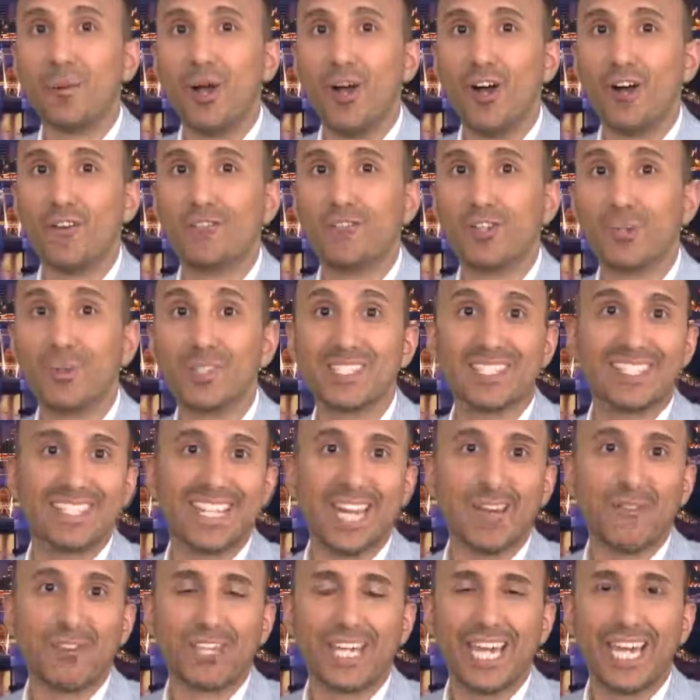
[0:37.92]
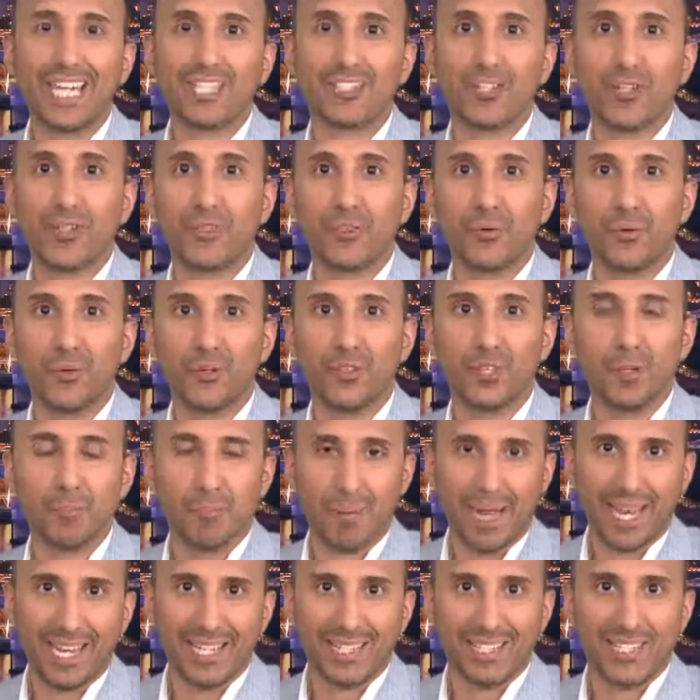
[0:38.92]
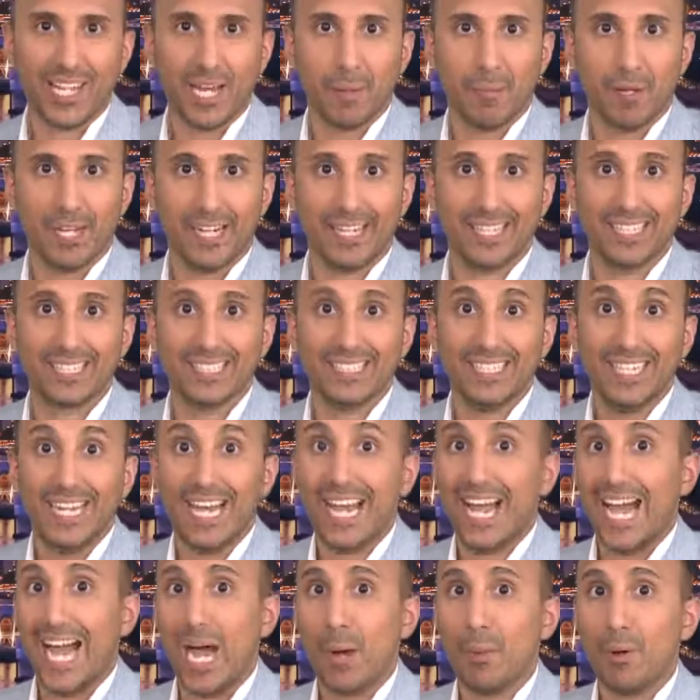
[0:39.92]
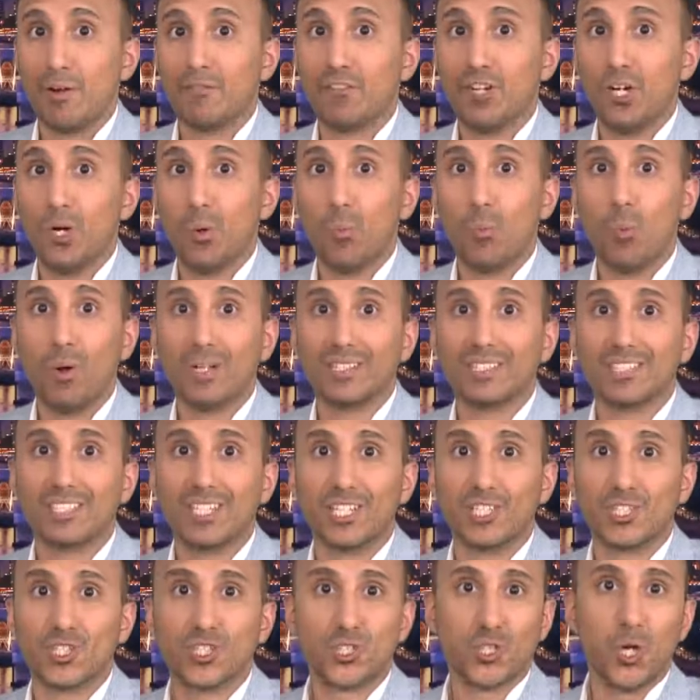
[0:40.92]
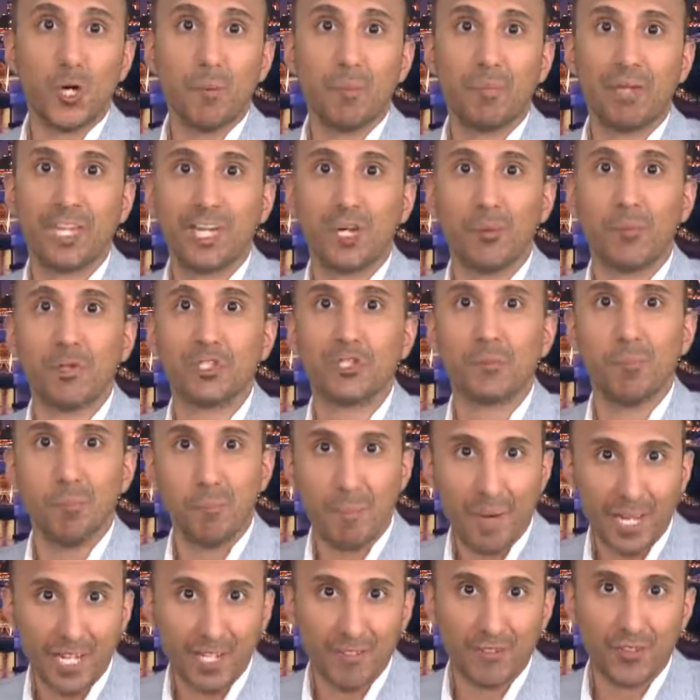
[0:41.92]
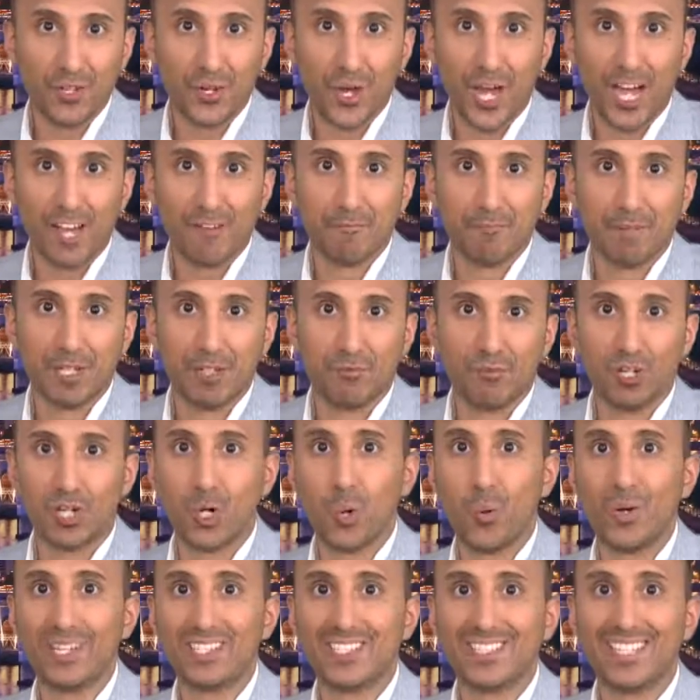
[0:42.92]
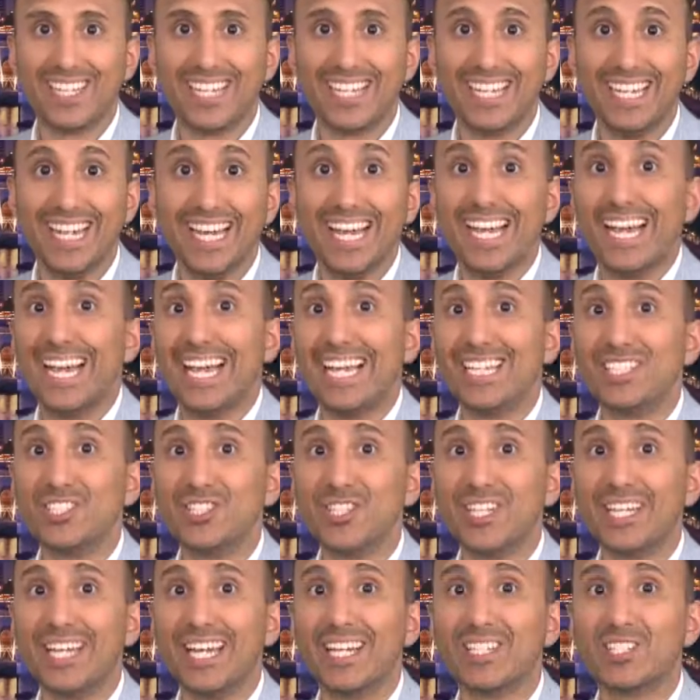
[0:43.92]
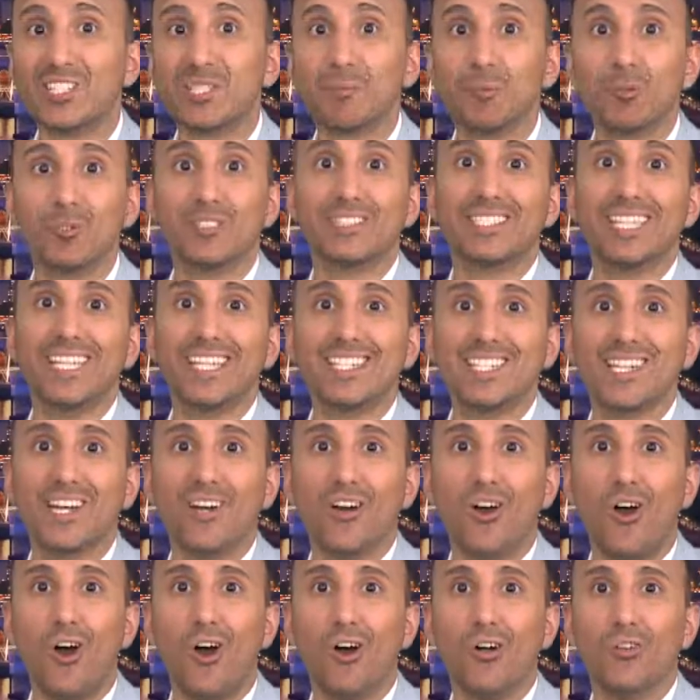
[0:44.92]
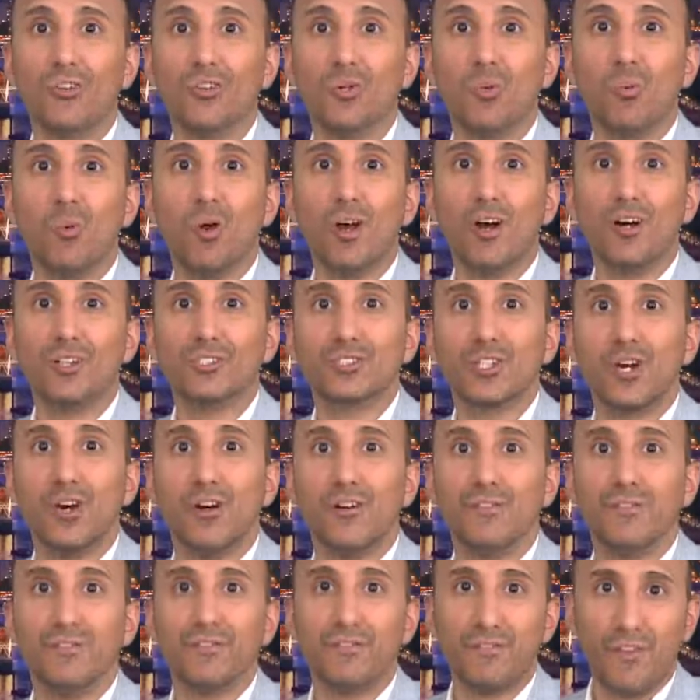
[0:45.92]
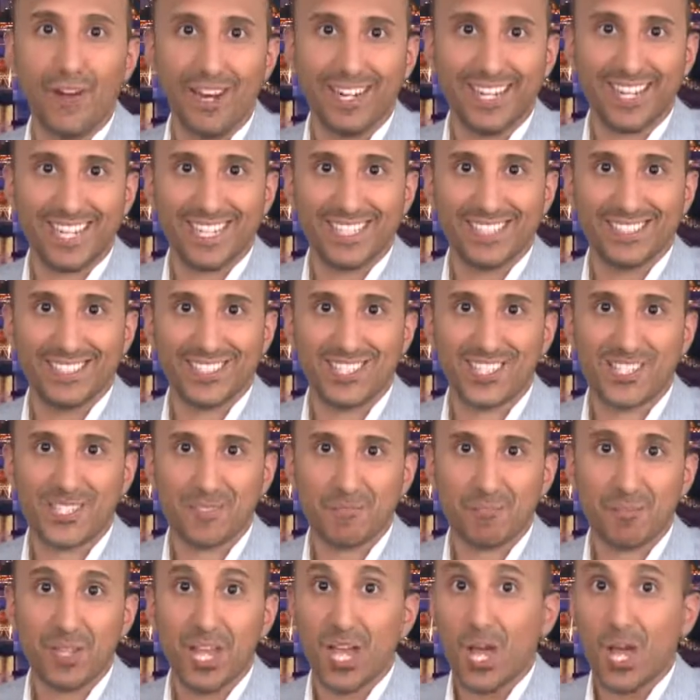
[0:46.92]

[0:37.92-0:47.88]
our viewers navigate through the pandemic. However, one such topic which many of you have been requesting is to get some more detail on the world of finance.